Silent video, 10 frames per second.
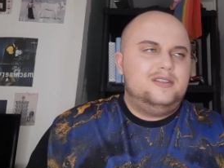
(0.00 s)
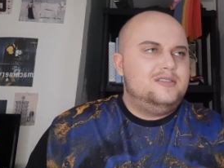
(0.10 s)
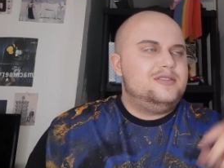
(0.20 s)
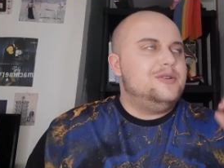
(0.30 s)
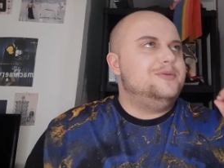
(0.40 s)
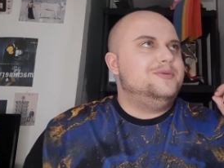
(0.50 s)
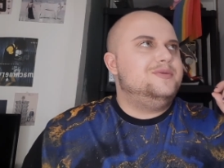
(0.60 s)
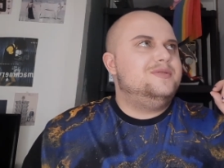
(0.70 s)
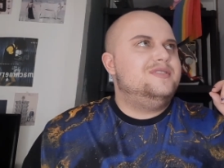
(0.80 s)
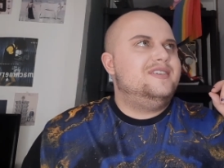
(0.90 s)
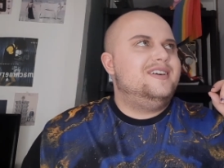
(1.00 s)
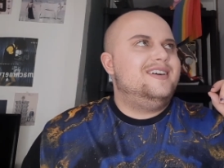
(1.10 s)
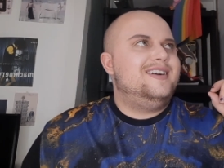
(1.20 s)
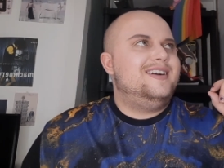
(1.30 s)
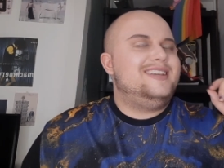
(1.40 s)
So,
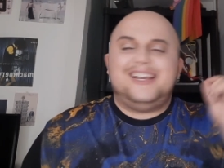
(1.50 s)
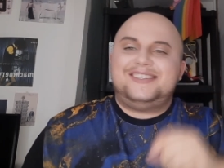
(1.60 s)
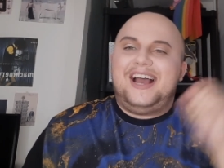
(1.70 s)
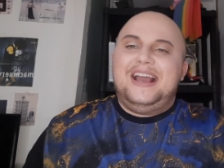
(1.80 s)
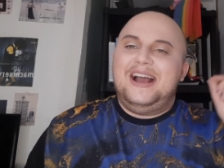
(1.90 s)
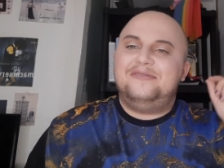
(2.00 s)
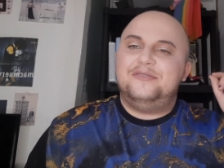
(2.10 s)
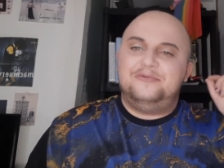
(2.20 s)
yes, I have a